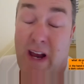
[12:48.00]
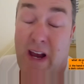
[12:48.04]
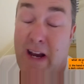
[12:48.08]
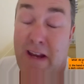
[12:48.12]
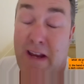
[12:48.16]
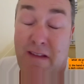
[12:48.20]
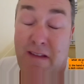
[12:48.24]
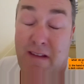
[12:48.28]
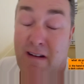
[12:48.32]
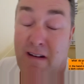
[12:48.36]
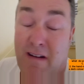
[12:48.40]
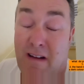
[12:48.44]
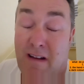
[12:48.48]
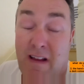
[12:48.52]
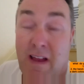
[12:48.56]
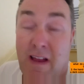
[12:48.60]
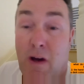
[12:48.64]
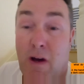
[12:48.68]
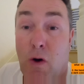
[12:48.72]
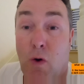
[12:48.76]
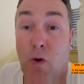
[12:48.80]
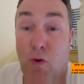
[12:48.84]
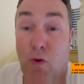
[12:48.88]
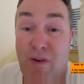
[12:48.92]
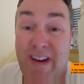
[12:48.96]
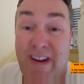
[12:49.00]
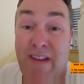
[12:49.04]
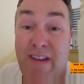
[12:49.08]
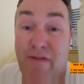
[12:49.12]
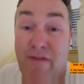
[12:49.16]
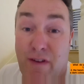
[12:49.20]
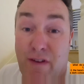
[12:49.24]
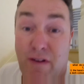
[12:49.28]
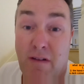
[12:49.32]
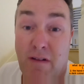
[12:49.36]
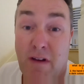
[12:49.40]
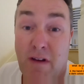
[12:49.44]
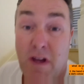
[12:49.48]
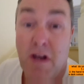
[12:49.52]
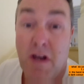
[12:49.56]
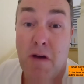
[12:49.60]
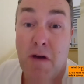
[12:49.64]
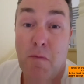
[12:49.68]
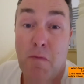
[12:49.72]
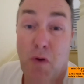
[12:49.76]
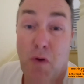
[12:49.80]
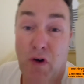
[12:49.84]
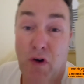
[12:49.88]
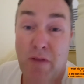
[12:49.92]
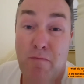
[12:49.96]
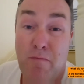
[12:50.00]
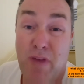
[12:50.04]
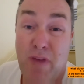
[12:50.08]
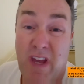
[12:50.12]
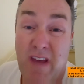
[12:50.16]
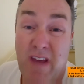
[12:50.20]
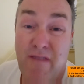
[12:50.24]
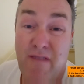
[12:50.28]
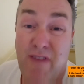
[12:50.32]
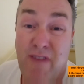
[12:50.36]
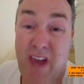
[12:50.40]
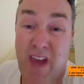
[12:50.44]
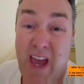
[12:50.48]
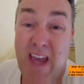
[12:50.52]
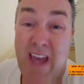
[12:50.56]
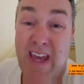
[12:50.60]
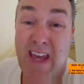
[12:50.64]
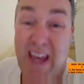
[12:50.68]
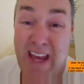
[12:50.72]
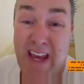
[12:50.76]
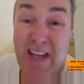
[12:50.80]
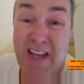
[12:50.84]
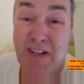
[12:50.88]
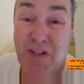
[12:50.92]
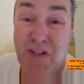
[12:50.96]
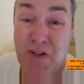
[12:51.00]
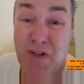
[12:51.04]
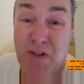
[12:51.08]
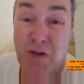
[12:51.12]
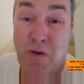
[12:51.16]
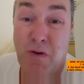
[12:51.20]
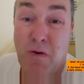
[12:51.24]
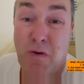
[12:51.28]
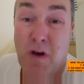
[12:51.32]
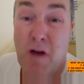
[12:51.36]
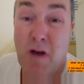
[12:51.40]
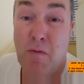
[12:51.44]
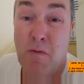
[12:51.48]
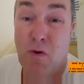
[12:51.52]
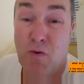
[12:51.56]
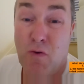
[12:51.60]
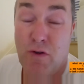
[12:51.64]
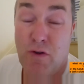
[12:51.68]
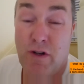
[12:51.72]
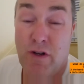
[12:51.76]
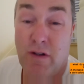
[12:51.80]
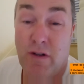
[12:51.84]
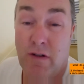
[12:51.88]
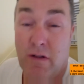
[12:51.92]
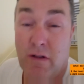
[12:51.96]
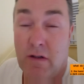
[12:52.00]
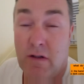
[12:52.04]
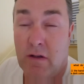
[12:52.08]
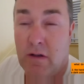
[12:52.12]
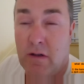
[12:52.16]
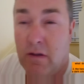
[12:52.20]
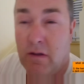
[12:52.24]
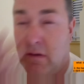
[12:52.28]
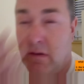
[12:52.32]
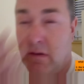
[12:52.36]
anything like that, or even putting PVA into emulsions.